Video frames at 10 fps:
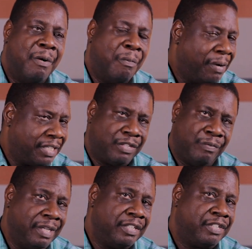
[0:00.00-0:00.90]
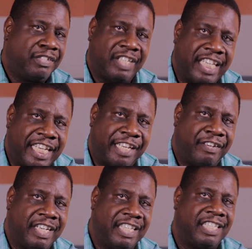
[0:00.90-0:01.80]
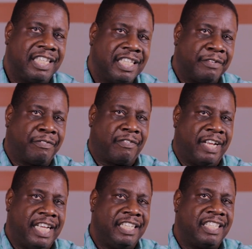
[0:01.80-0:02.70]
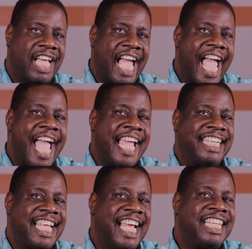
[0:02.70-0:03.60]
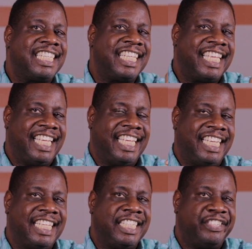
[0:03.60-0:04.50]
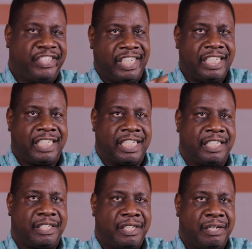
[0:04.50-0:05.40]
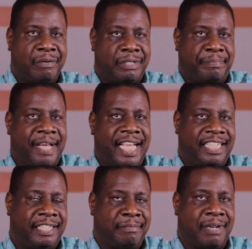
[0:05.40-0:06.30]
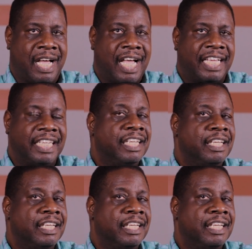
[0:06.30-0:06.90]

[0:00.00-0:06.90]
What's so interesting here is the phrase, and as he, Jesus, was passing by,